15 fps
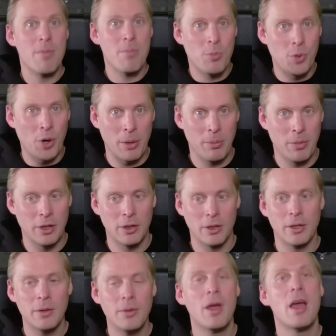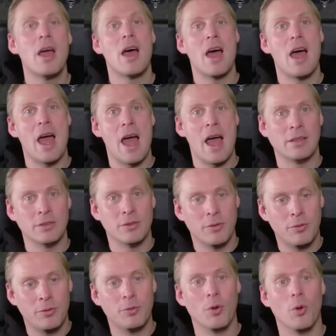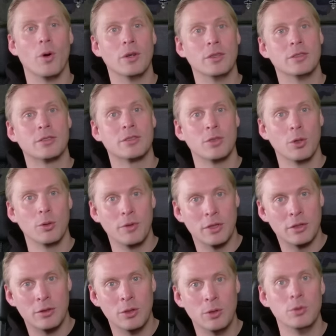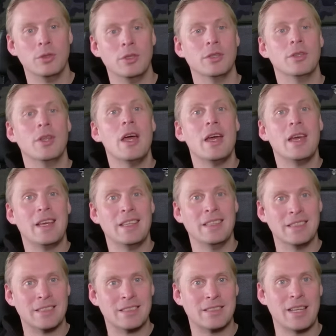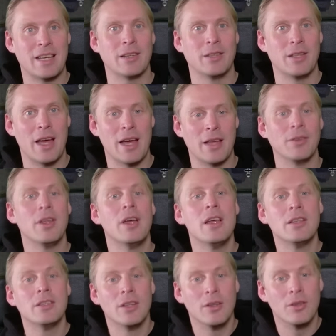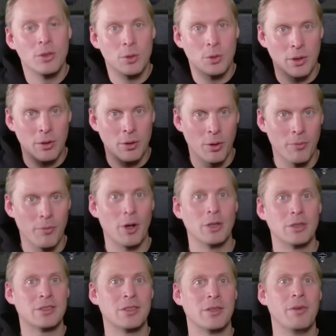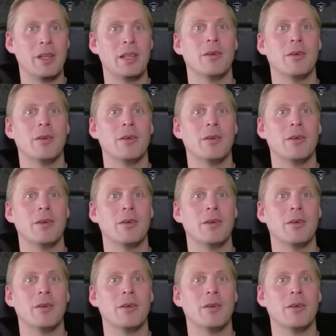primarily and for the Soviet Union in the second hand. You can convert civilian